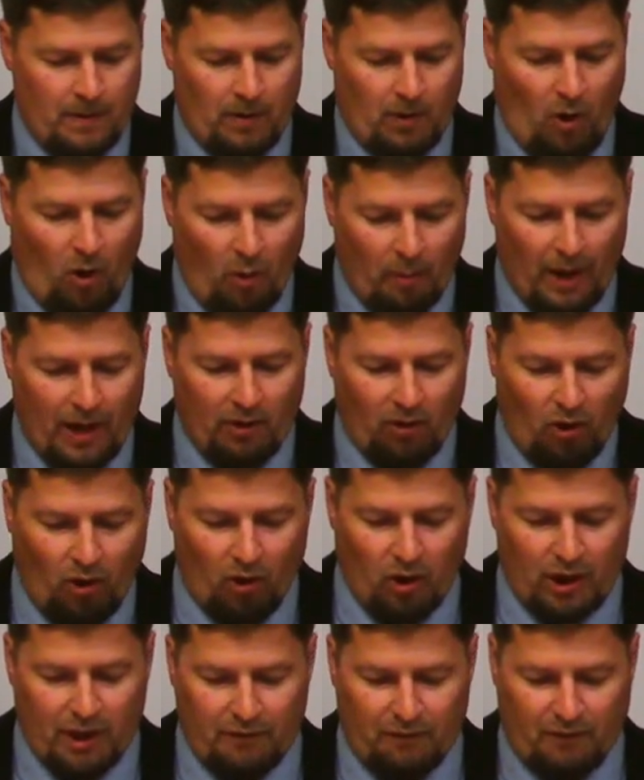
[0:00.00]
Oh, my
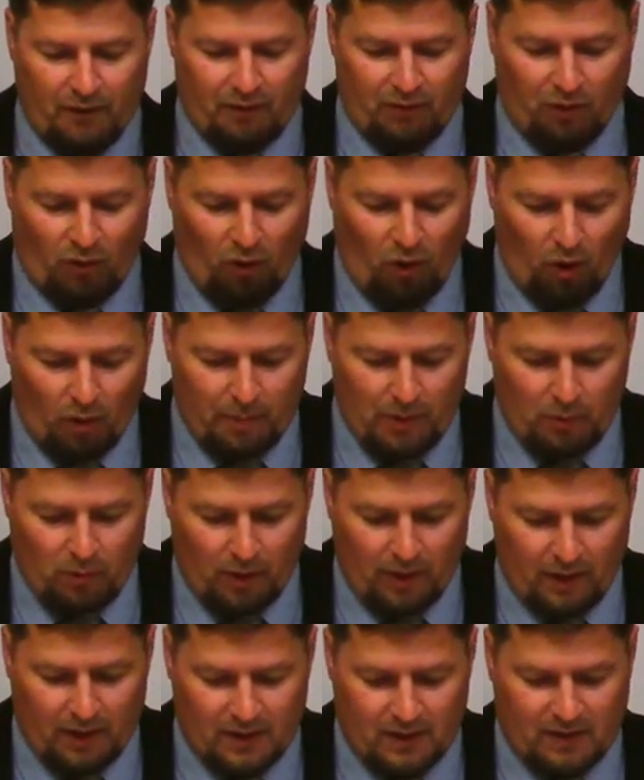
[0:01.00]
Lord, if, if the Lord be
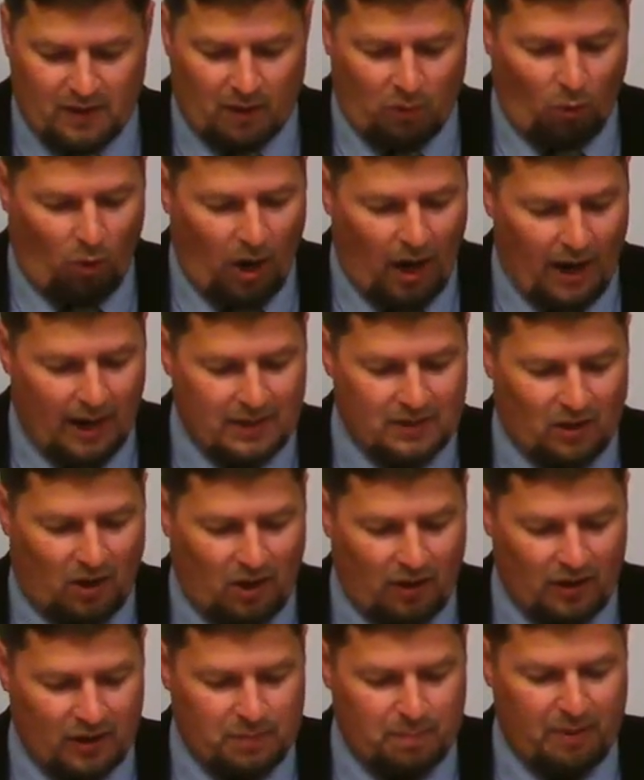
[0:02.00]
with us, then why has
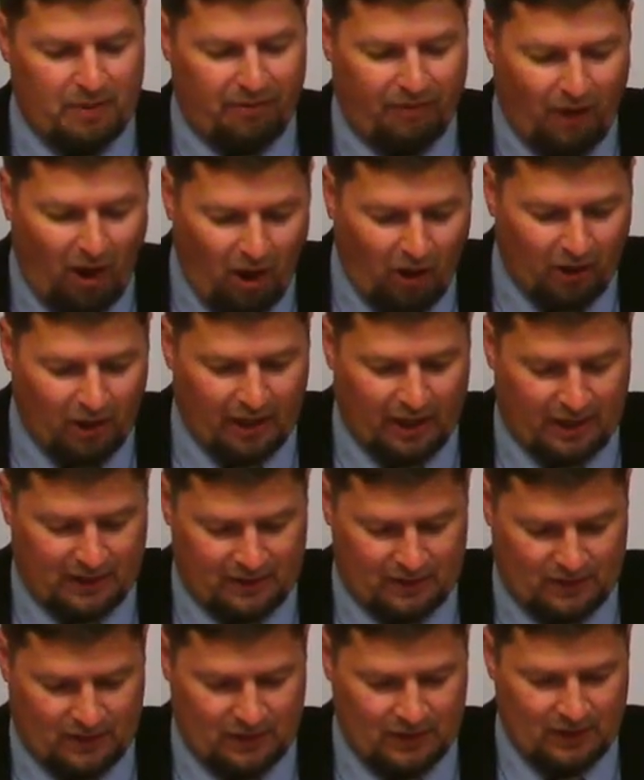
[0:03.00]
all this befallen
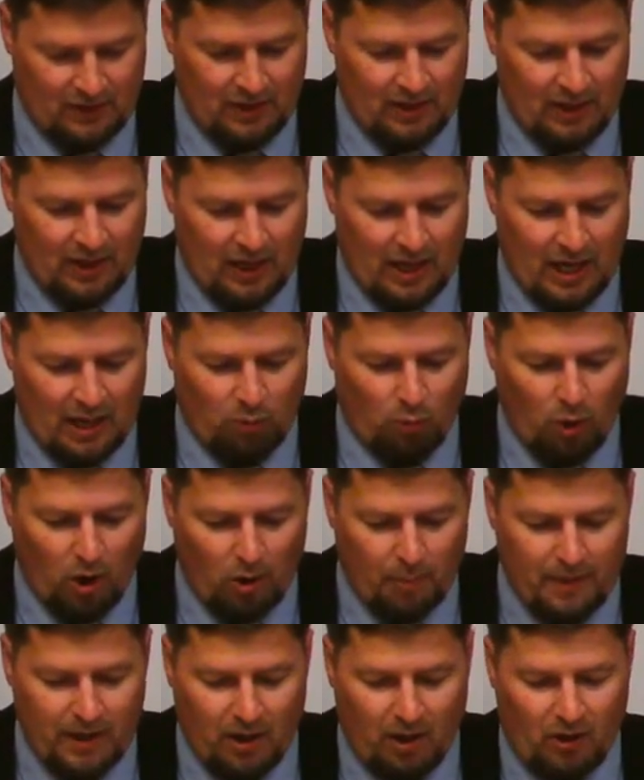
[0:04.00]
us? And
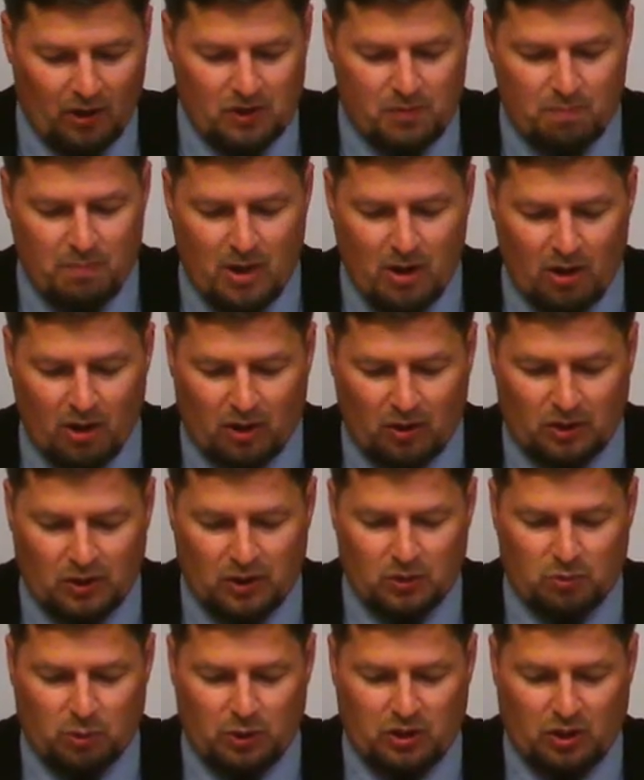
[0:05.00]
where be all his
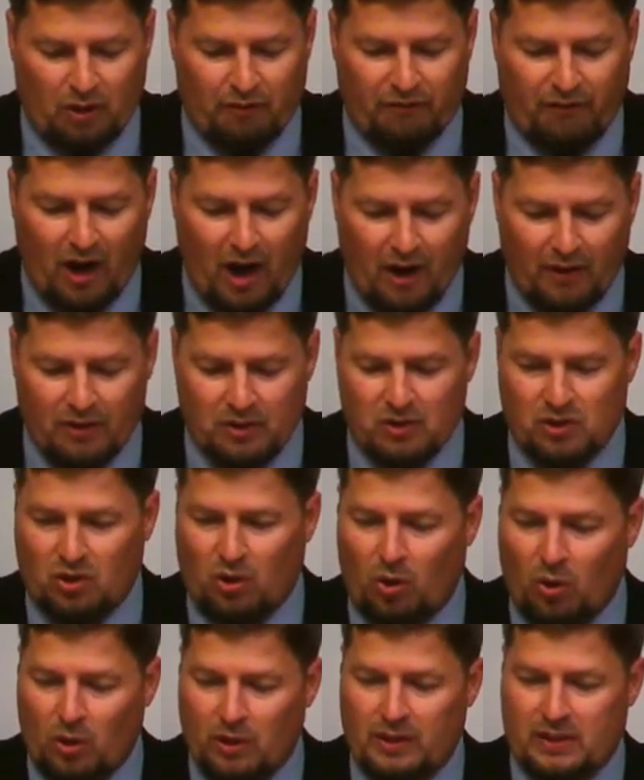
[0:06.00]
miracles which our fathers
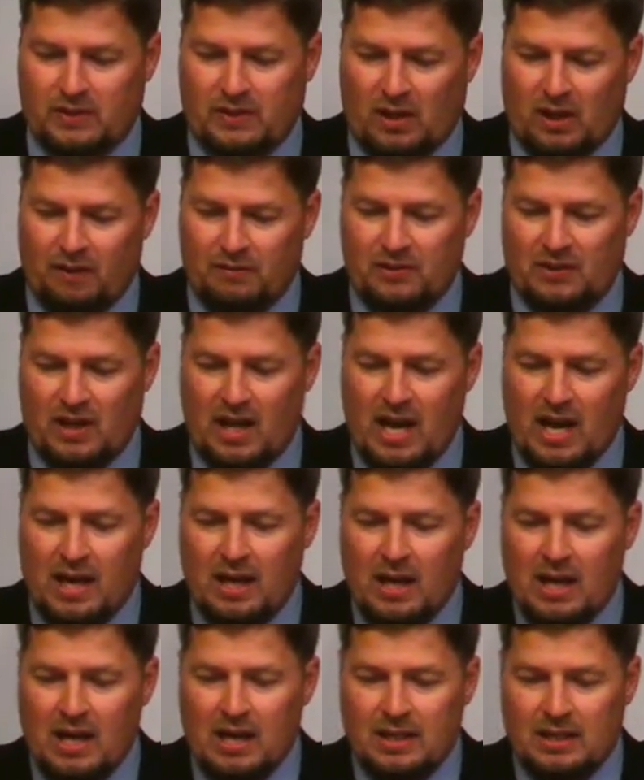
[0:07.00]
told us of, saying,
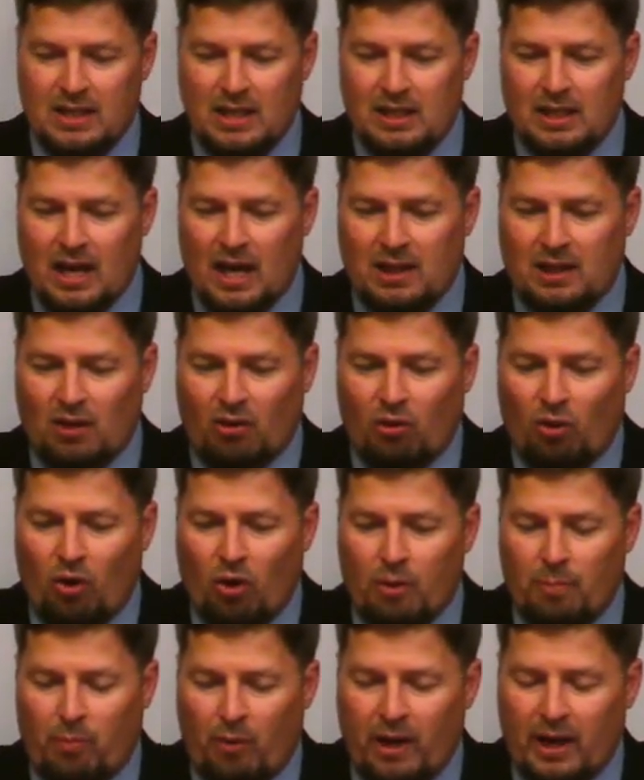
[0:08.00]
Did not the
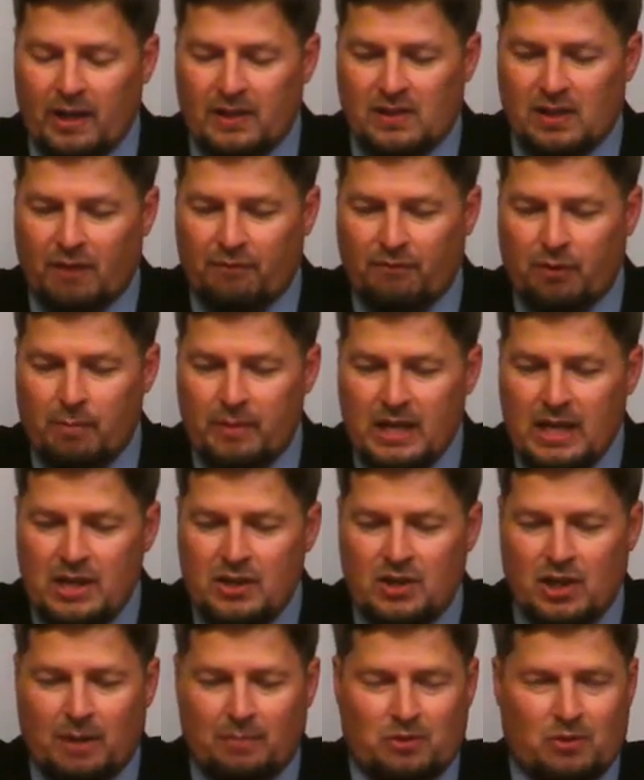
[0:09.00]
Lord bring us up from
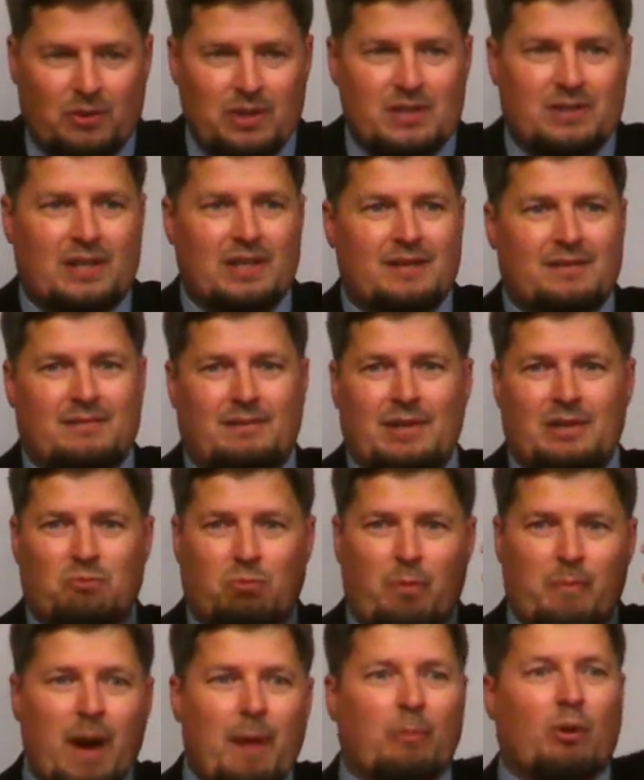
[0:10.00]
Egypt? So he's, he's, he's
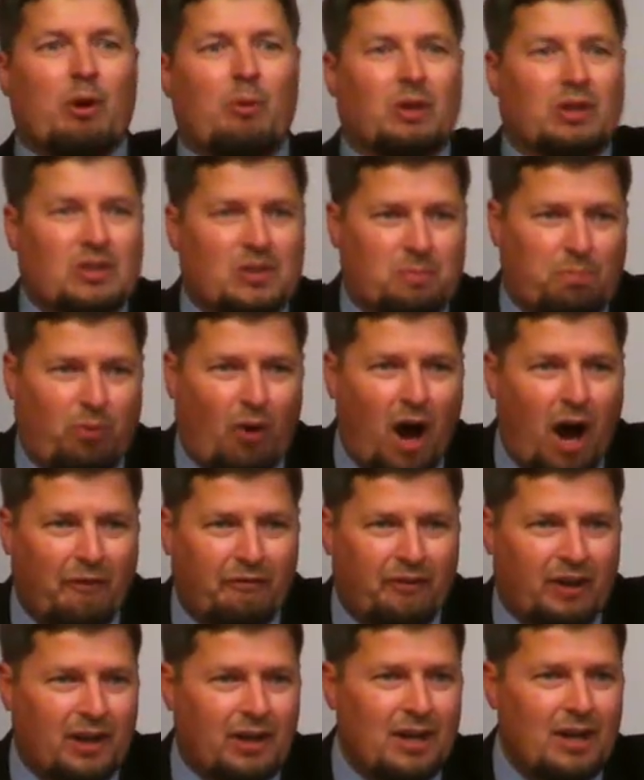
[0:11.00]
remembering what this
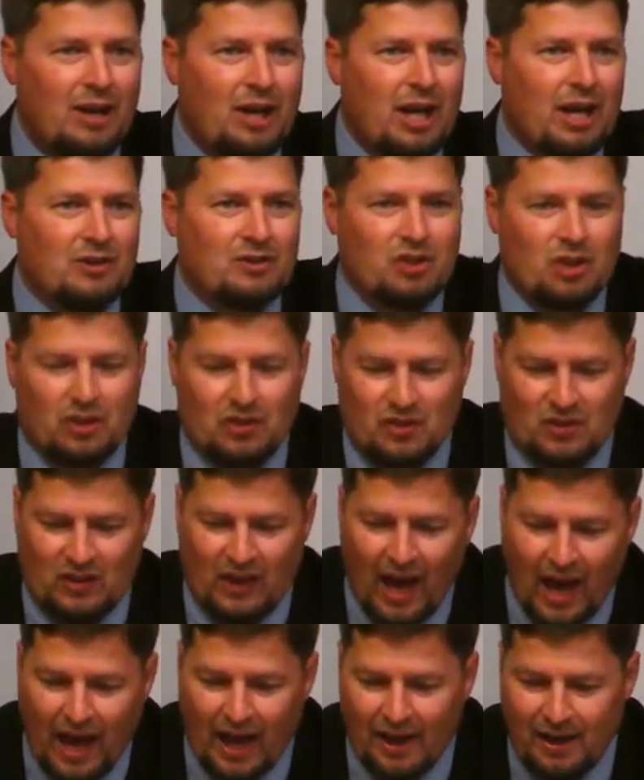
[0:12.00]
prophet has just
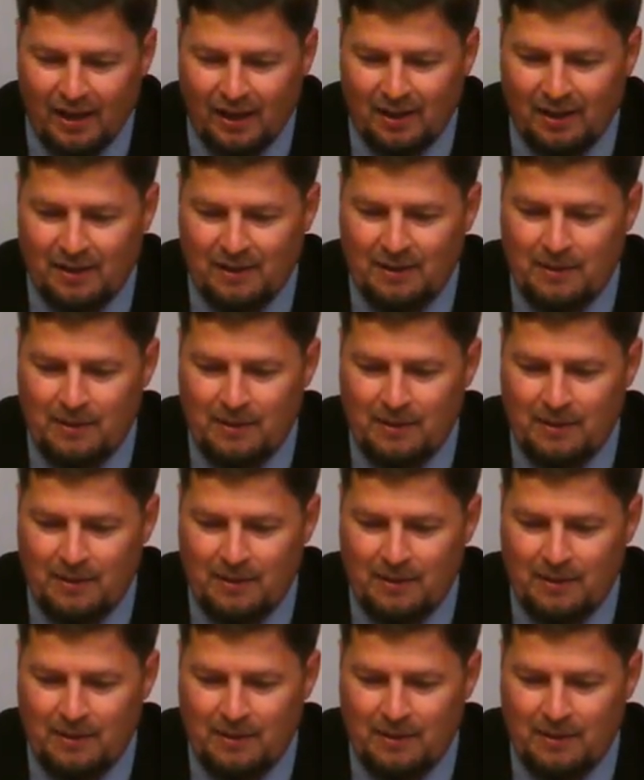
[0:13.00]
said.